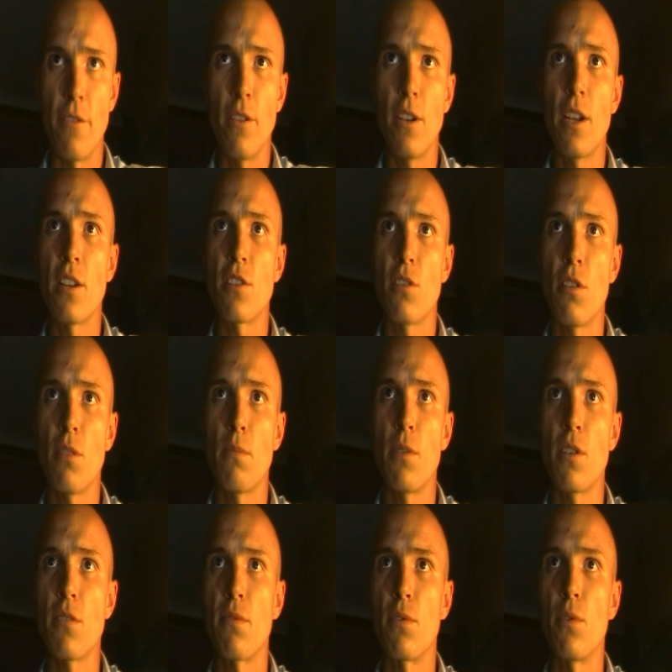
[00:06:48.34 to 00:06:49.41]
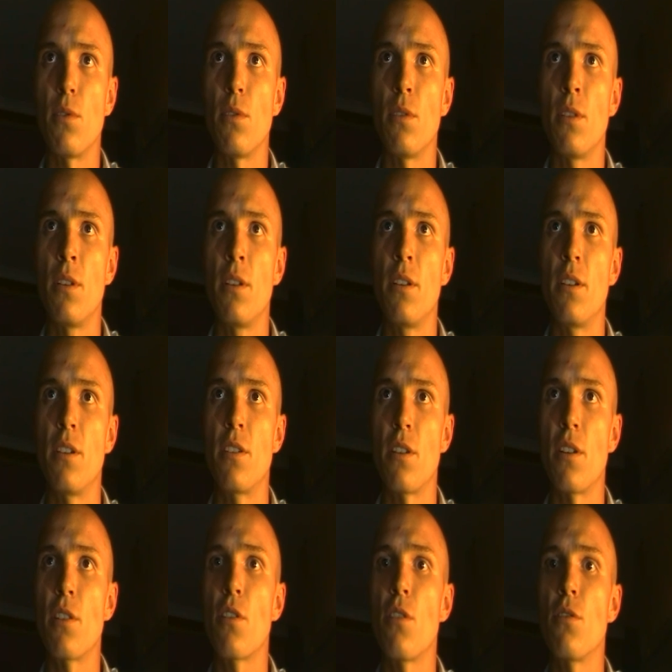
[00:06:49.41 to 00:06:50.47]
Anything that is not best for all
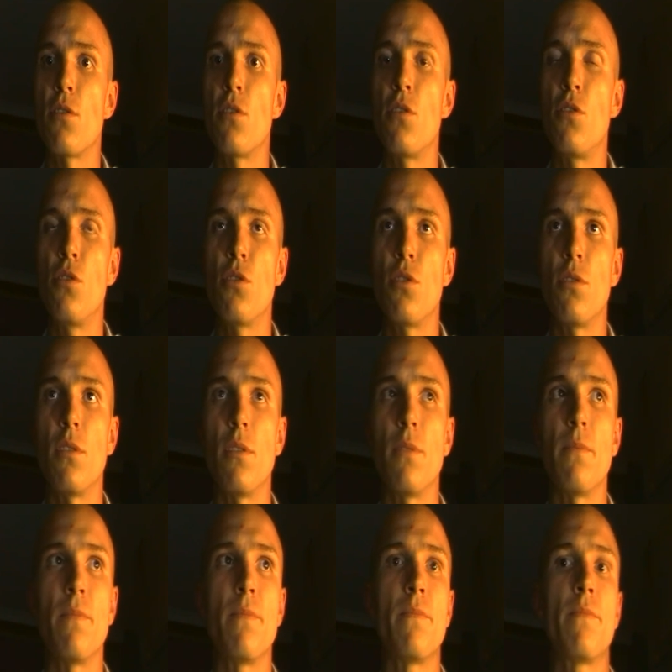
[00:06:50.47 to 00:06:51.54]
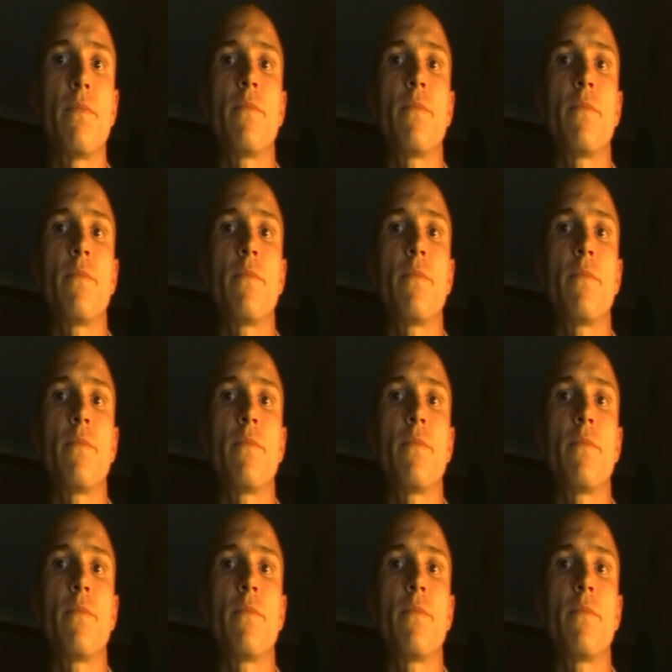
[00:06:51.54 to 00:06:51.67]
is unconstitutional.